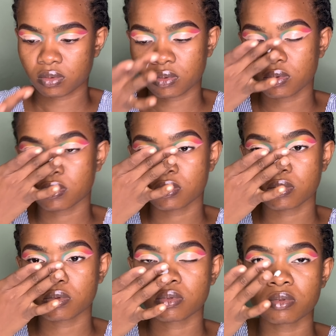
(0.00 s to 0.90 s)
What
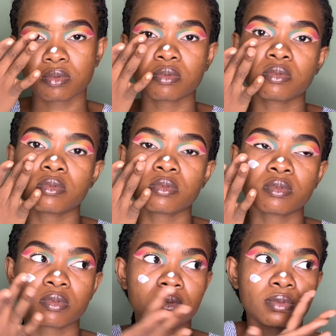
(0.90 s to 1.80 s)
was that?
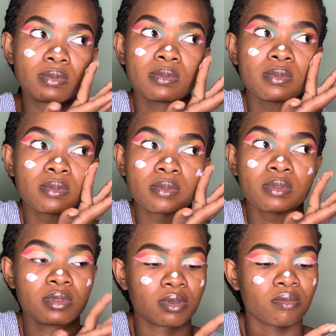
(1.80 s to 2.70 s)
I went in to
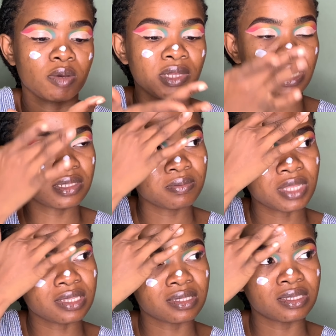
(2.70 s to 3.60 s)
apply my mascara
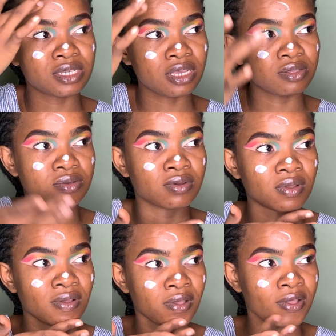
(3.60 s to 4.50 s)
that was
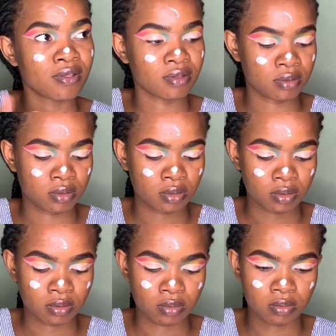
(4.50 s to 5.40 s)
the Zaron
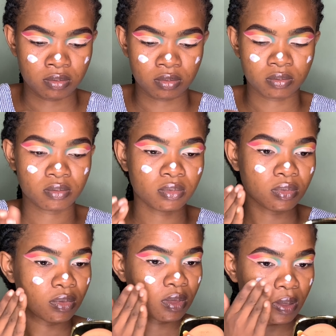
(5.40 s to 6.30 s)
Lengthening mascara.
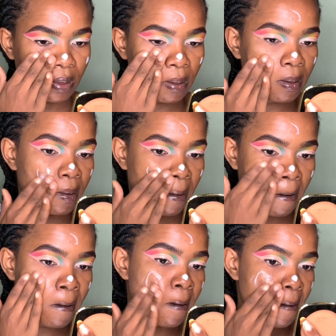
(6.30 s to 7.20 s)

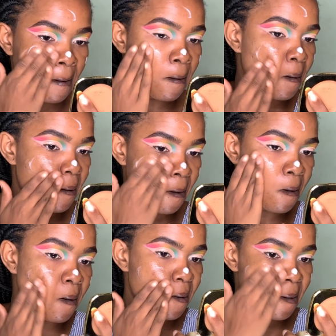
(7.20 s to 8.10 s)
So now
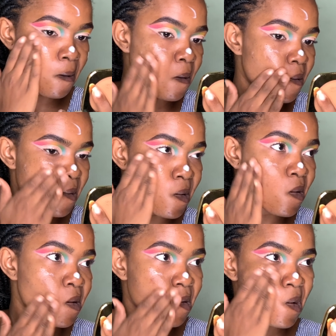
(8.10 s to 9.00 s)
guys, we've moved
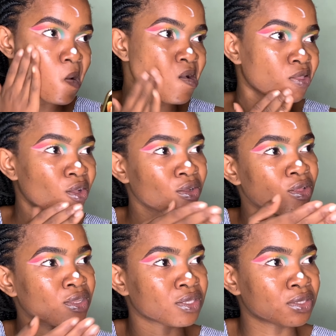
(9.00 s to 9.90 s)
on to our face,
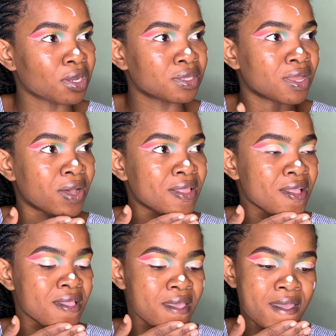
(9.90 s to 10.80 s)
and for my face I
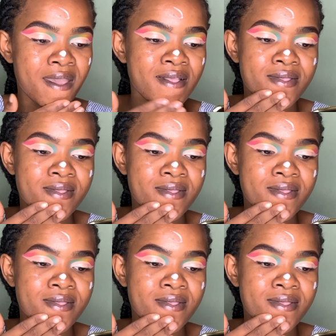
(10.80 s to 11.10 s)
used my